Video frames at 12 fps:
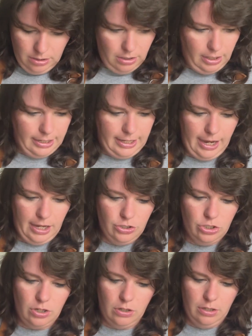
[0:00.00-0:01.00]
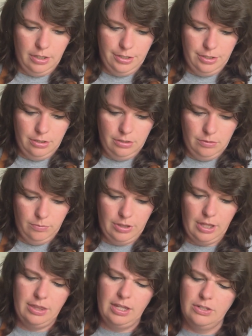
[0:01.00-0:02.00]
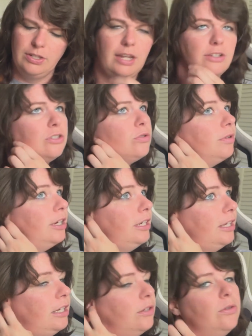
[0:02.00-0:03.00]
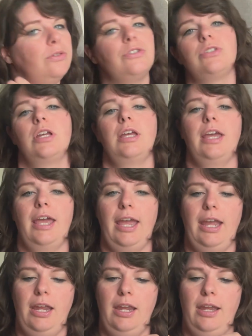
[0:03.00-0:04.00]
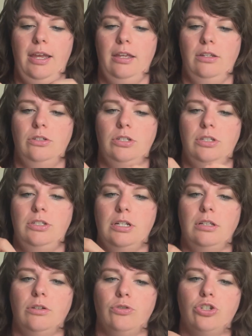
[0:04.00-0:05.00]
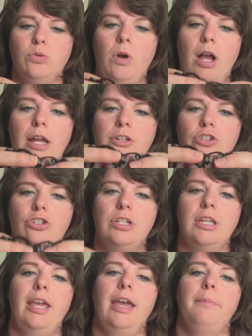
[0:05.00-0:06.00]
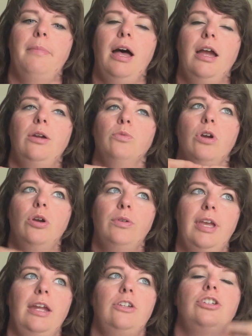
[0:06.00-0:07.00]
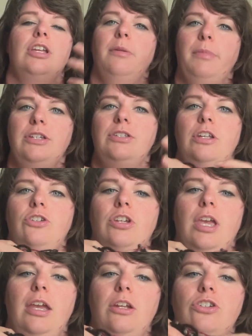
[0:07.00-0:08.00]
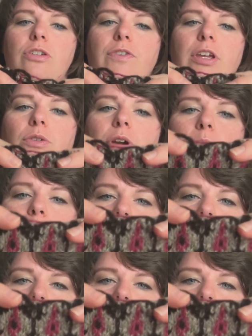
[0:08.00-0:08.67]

I cast on with, I think, size 3 needles and did a little swatch to get my row gauge, to get my stitch gauge, to figure out what